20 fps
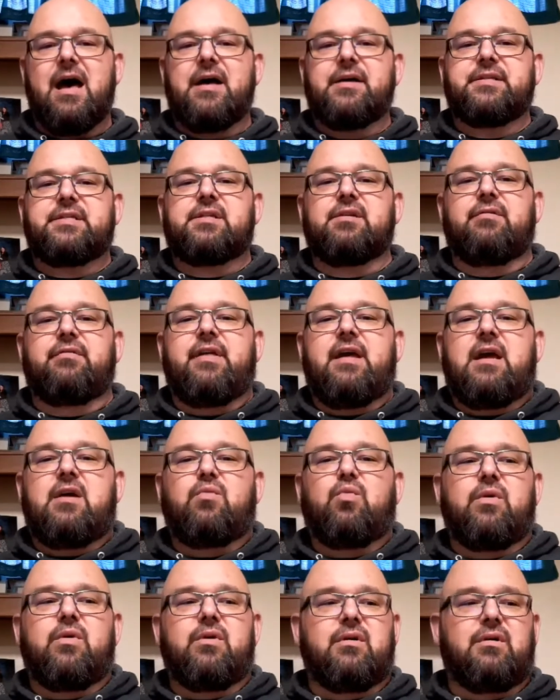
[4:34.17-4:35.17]
So they
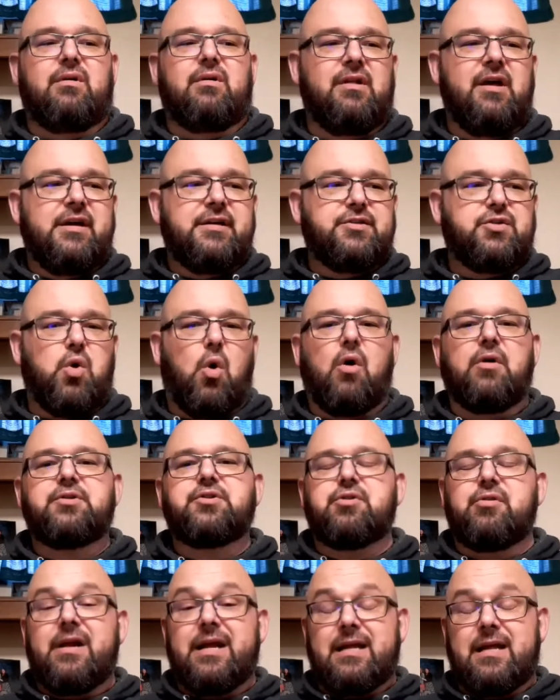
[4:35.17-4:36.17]
will
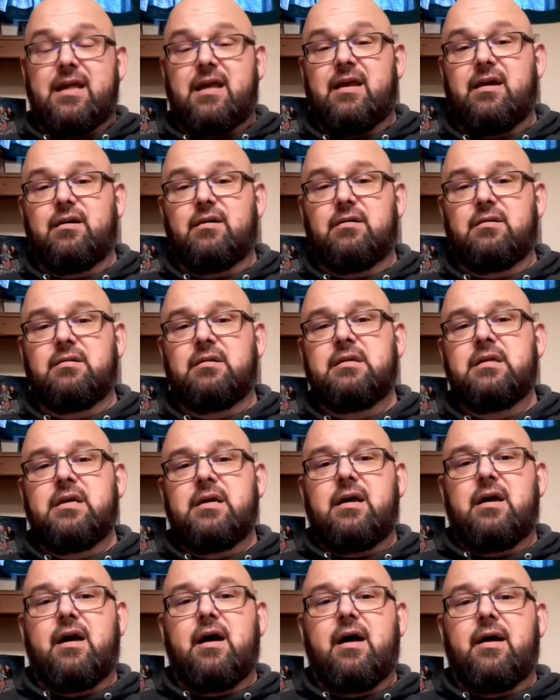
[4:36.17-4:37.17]
torture and kill,
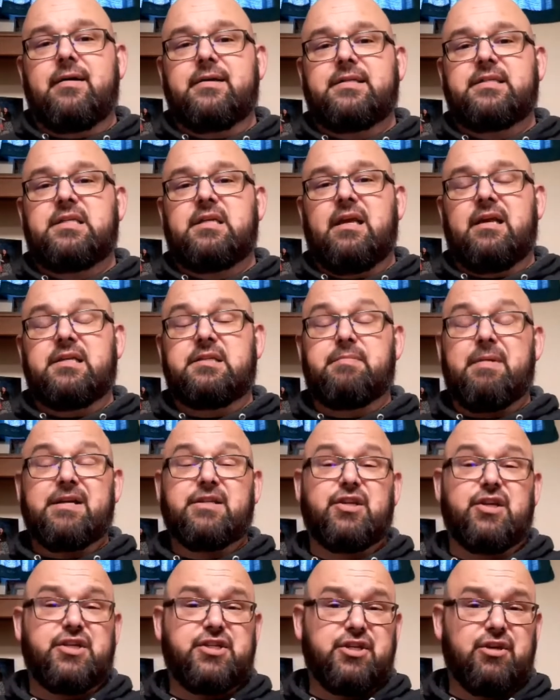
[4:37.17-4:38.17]

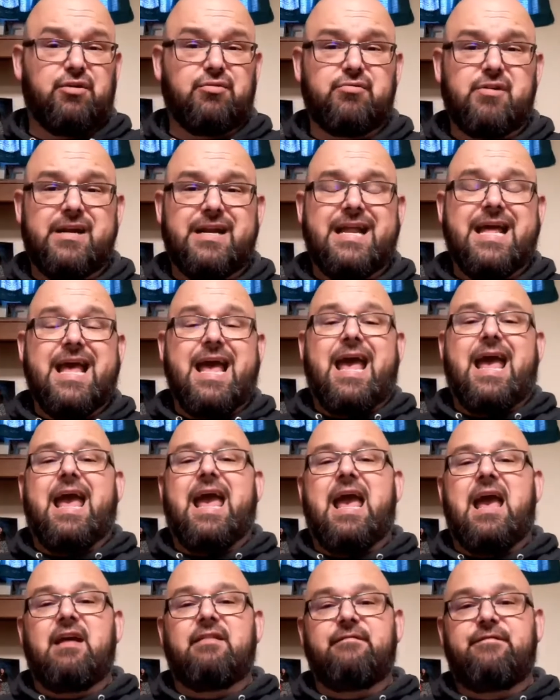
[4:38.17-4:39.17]
especially children,
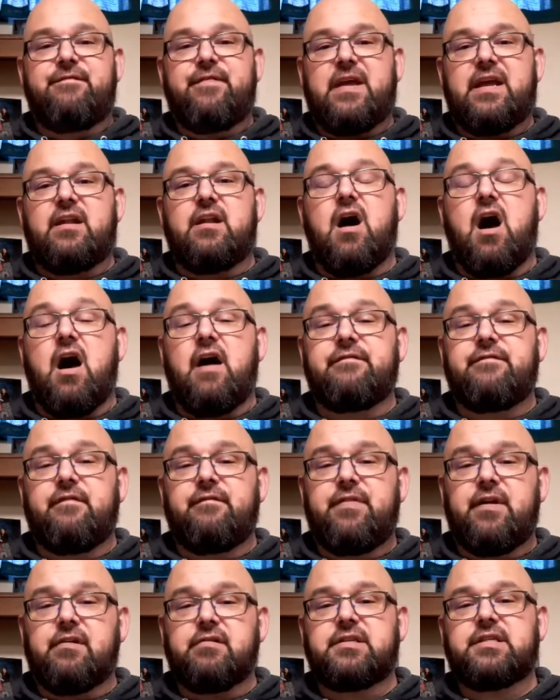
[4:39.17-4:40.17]
and feed off
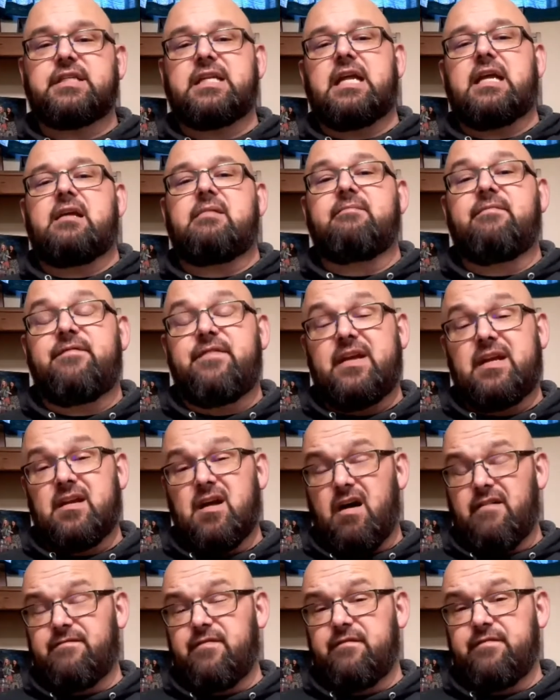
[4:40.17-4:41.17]
of their steam, feed
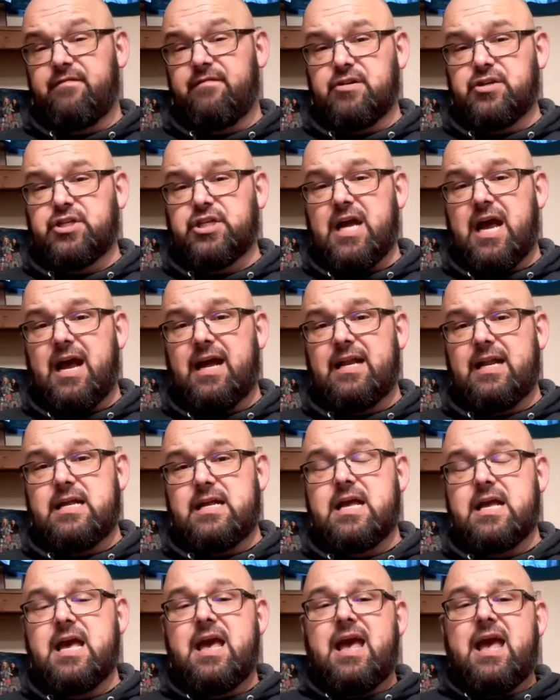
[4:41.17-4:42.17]
off of their shining.
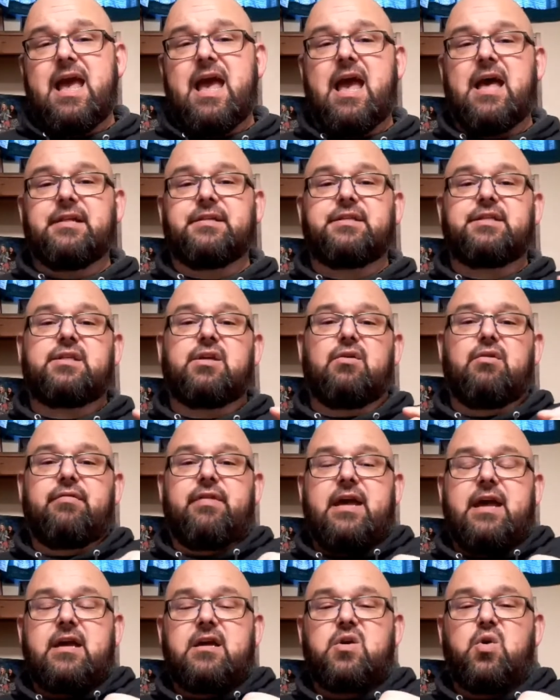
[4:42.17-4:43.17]
And so
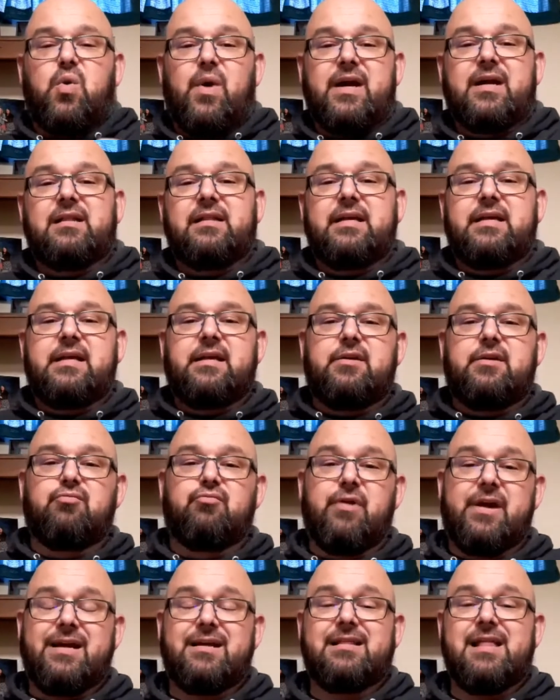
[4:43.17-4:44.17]
they quickly
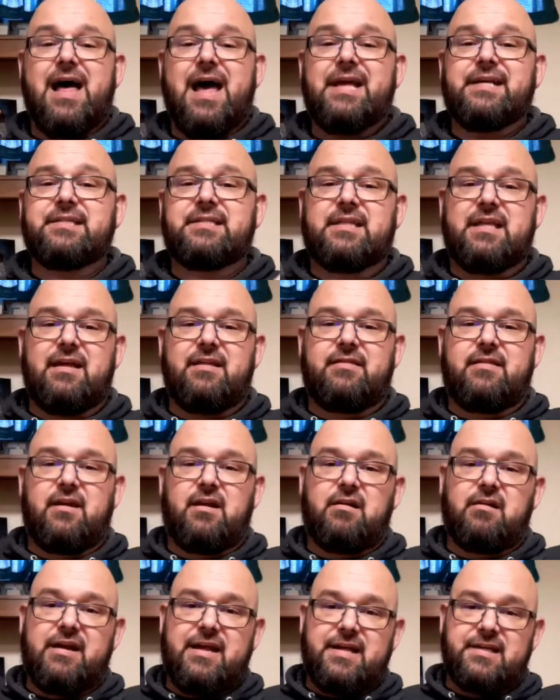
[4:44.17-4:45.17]
realize that
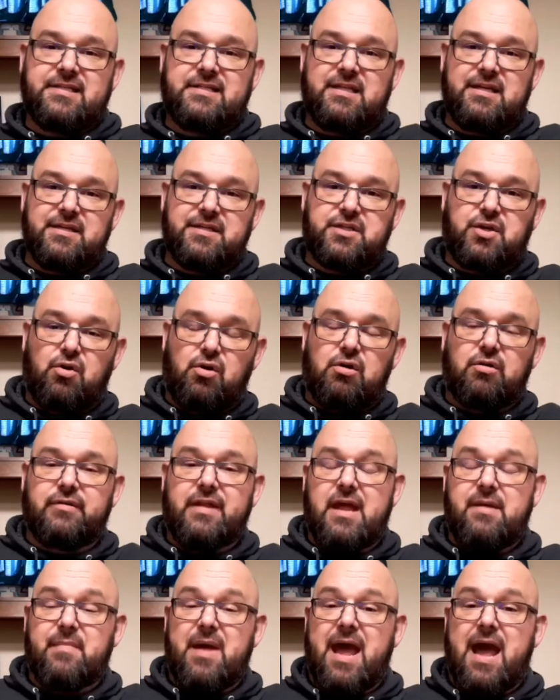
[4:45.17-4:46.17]
there is this girl
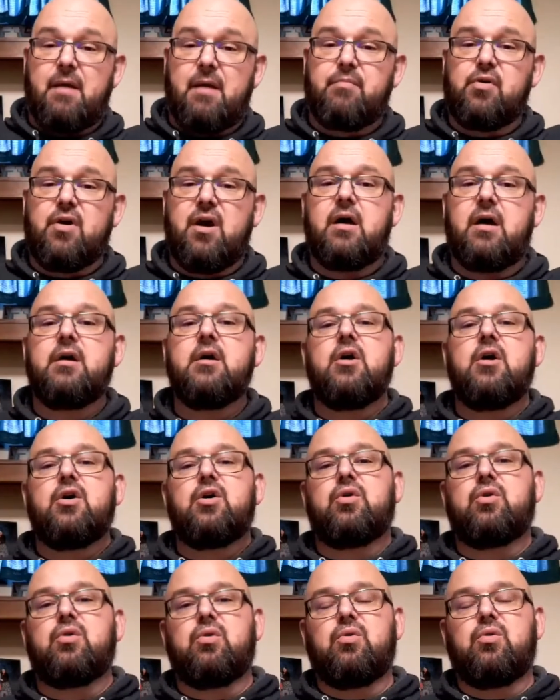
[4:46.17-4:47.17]
named Abra
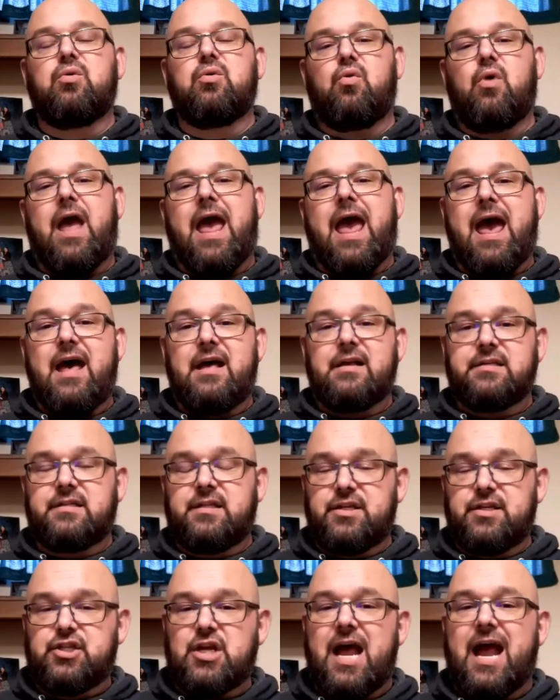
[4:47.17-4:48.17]
who has
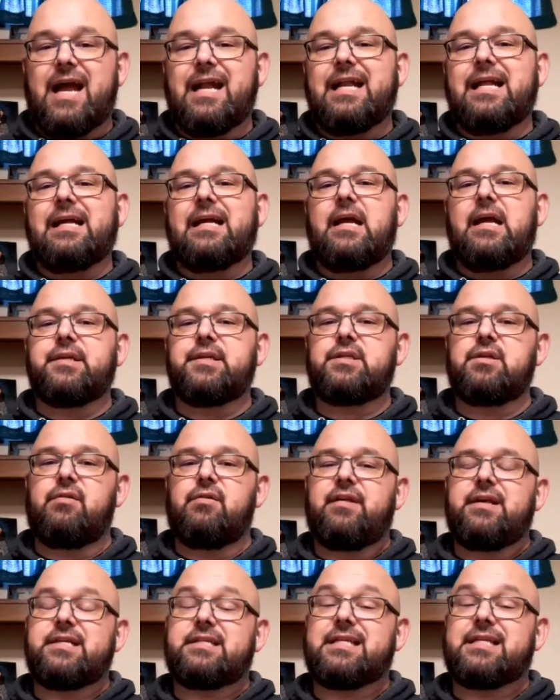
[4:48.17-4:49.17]
the shining, and so
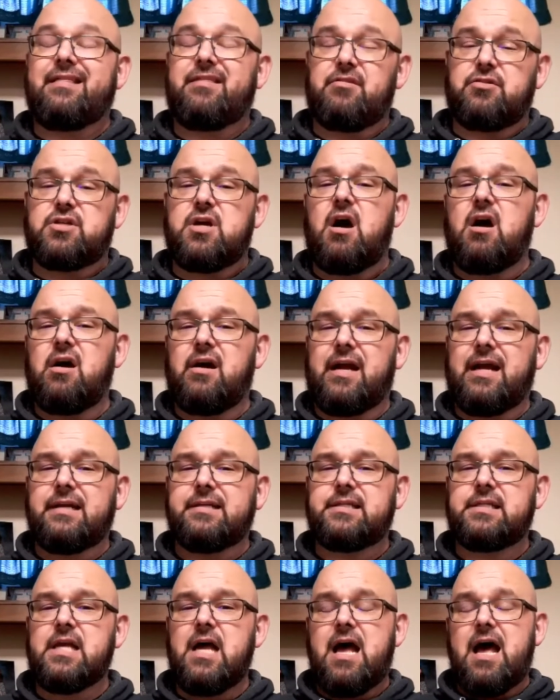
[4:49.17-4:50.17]
they set their
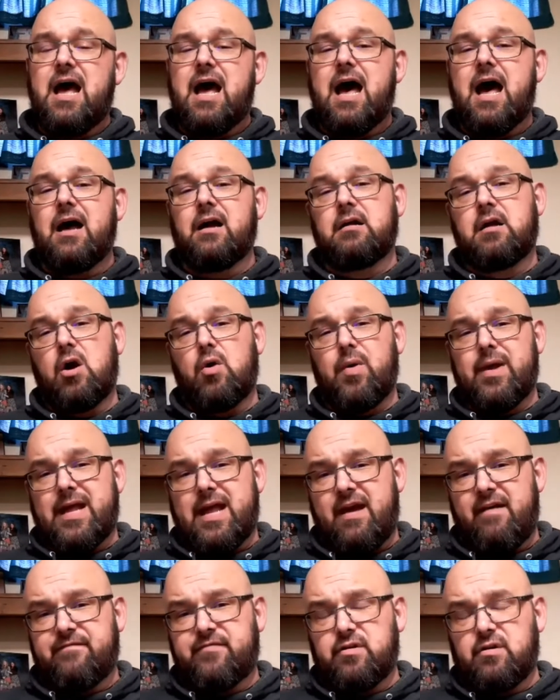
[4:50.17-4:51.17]
targets on going
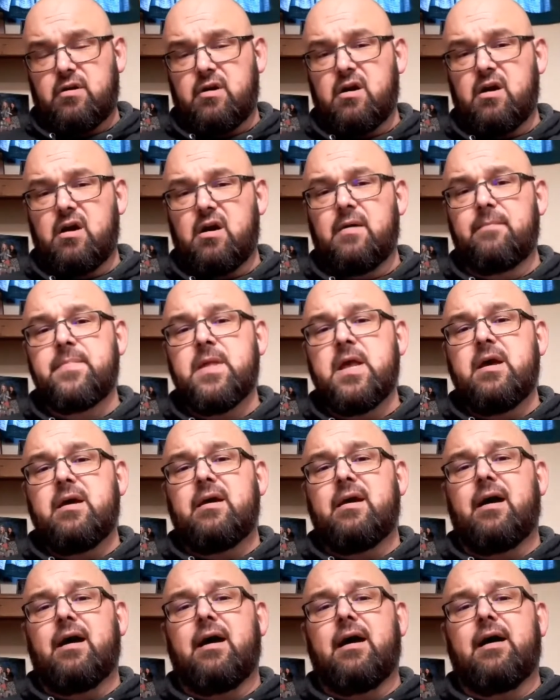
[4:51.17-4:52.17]
after her.
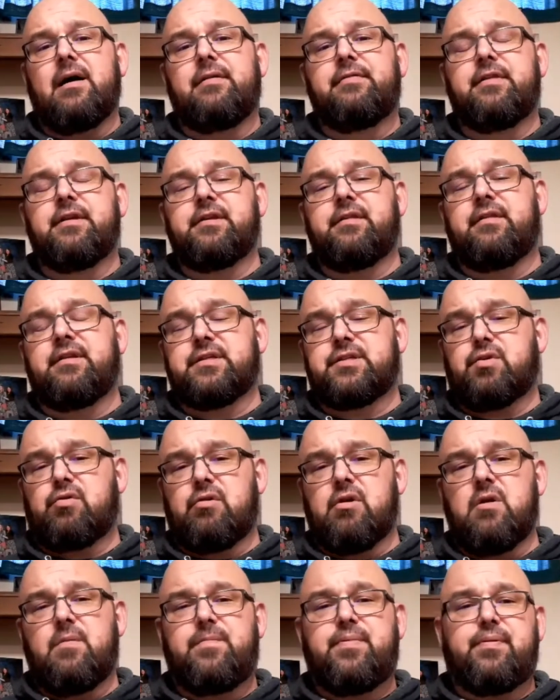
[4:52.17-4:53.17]
This
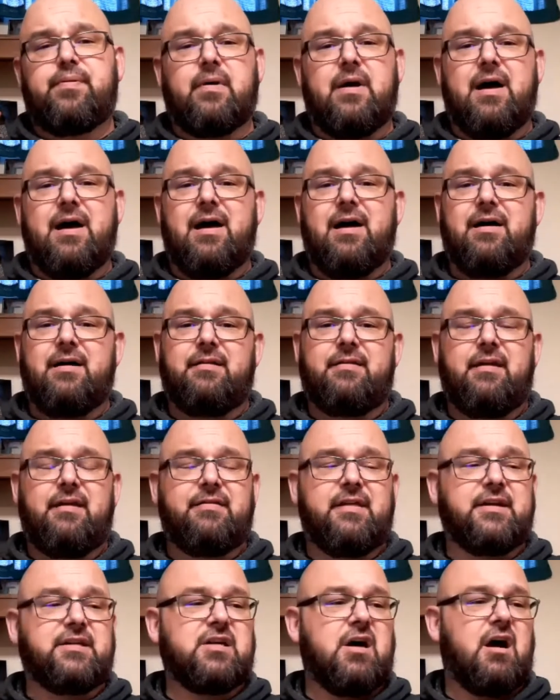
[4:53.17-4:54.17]
group,
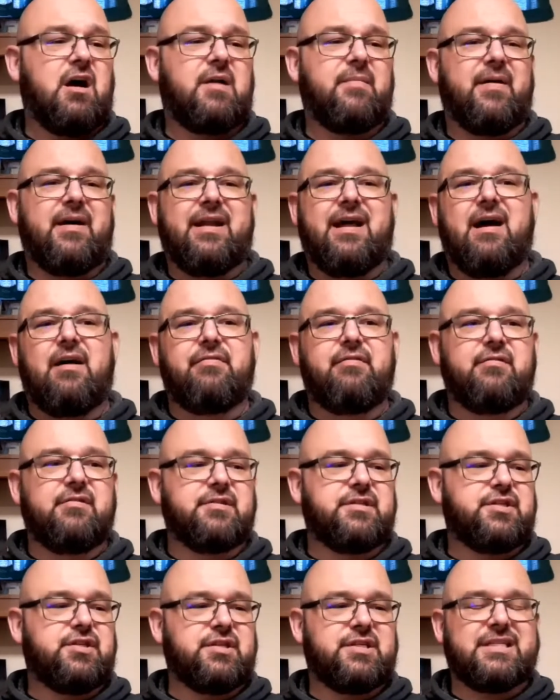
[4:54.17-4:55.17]
they talk about how
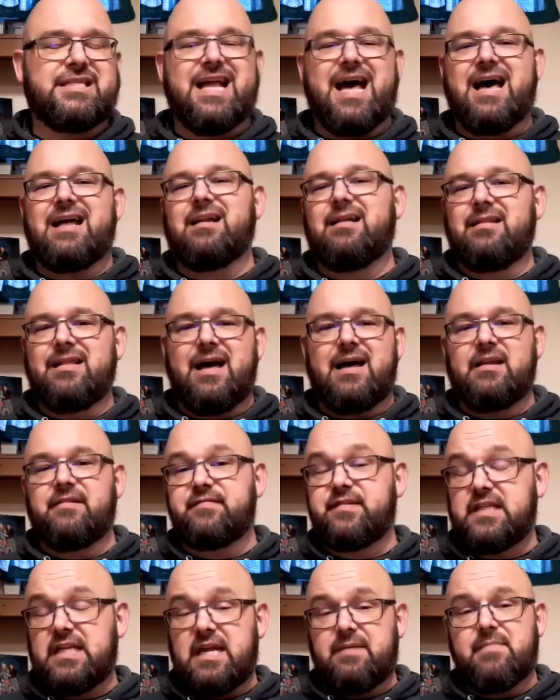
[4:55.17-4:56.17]
there's just not a lot of
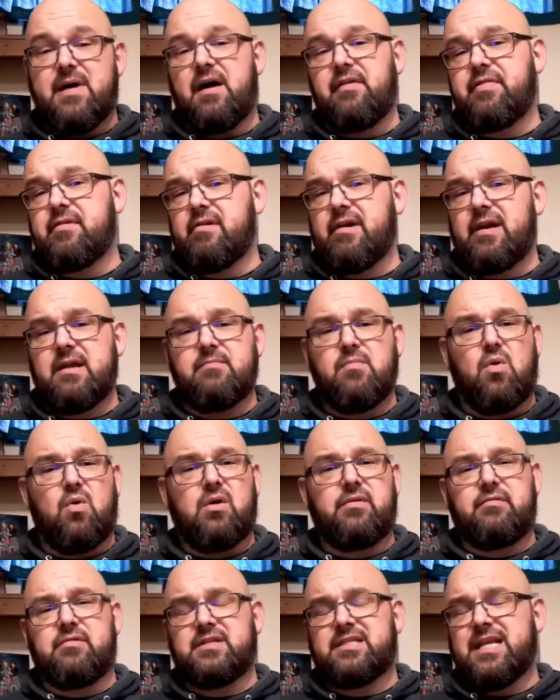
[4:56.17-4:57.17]
steam out there
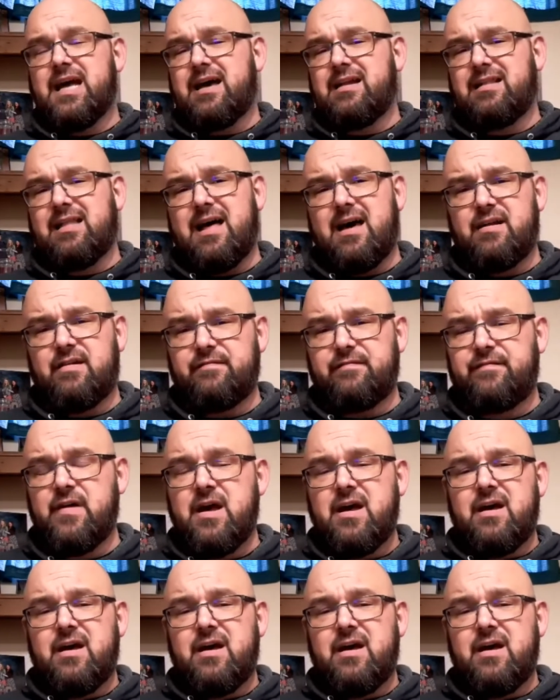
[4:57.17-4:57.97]
anymore. There's not a lot of